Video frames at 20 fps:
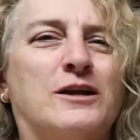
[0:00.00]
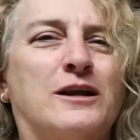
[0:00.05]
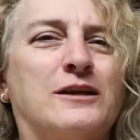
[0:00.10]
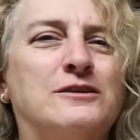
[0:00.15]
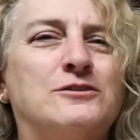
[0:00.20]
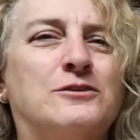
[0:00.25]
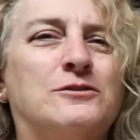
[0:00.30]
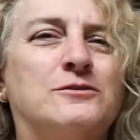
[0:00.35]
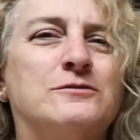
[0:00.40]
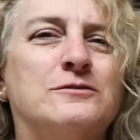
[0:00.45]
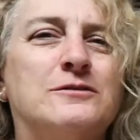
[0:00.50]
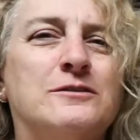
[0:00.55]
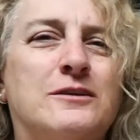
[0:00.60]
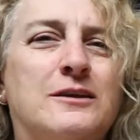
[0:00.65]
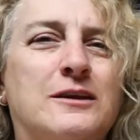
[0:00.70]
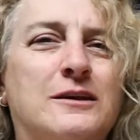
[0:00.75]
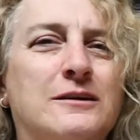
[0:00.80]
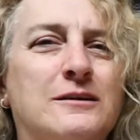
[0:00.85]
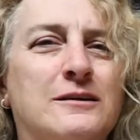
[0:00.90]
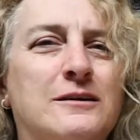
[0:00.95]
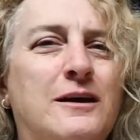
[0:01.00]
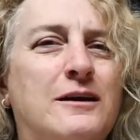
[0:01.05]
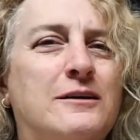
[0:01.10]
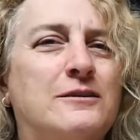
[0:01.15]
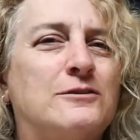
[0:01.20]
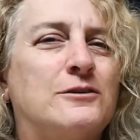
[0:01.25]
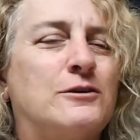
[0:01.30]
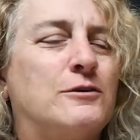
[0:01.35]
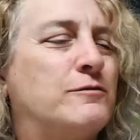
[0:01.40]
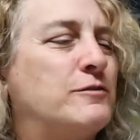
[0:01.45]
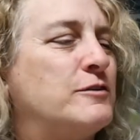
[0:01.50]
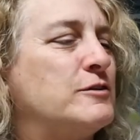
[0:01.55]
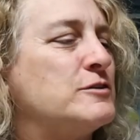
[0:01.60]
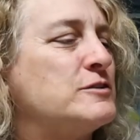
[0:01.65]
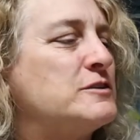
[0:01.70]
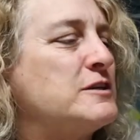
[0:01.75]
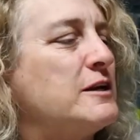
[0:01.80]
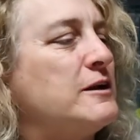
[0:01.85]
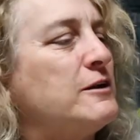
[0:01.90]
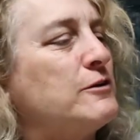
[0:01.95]
I don't know if there's
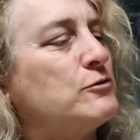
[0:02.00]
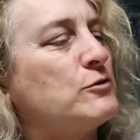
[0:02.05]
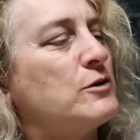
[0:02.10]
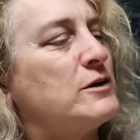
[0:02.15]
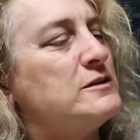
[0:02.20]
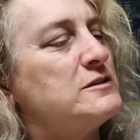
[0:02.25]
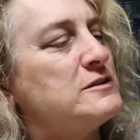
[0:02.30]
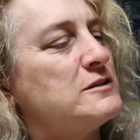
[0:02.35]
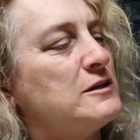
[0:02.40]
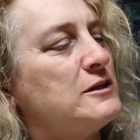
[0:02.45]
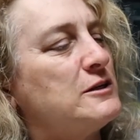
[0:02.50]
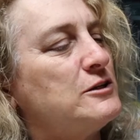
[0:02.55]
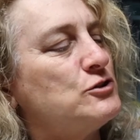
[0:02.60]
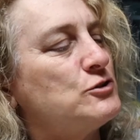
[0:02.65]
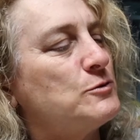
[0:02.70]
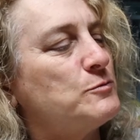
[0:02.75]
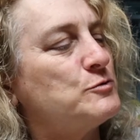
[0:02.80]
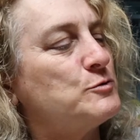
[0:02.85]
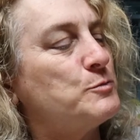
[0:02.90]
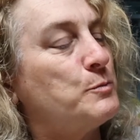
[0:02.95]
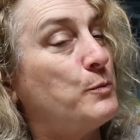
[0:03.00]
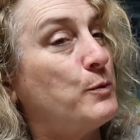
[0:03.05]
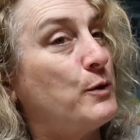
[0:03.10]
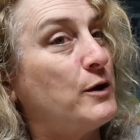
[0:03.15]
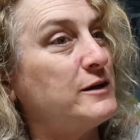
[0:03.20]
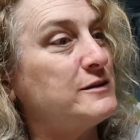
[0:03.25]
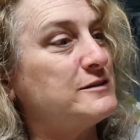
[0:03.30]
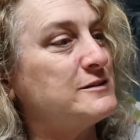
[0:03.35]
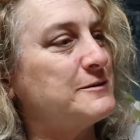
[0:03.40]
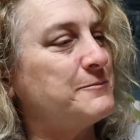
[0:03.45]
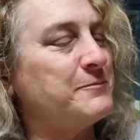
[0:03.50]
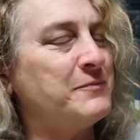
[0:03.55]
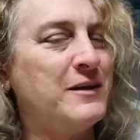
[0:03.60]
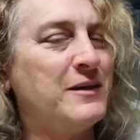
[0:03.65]
sandhill grains in Egypt, but